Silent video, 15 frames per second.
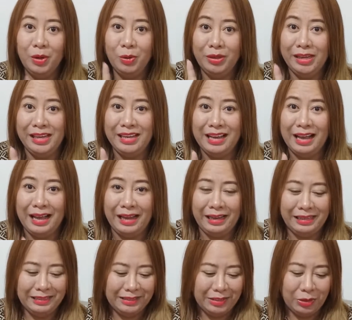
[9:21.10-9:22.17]
Okay,
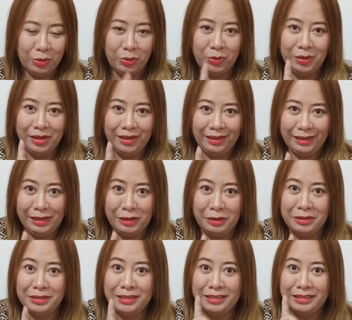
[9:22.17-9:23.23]
guys. So
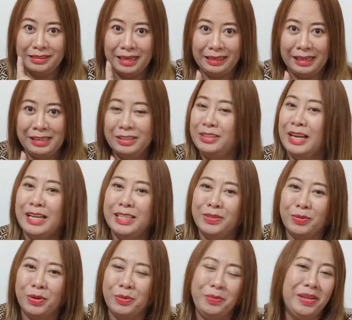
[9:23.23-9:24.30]
here's the second chance
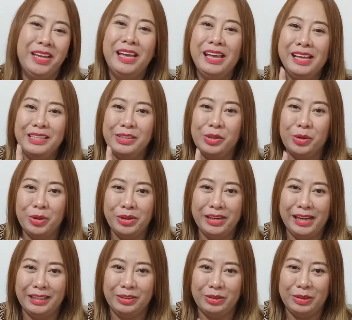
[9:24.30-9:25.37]
for me to
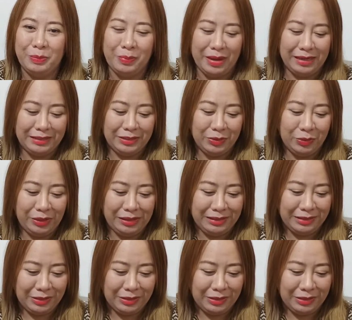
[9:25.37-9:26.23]
connect to the password.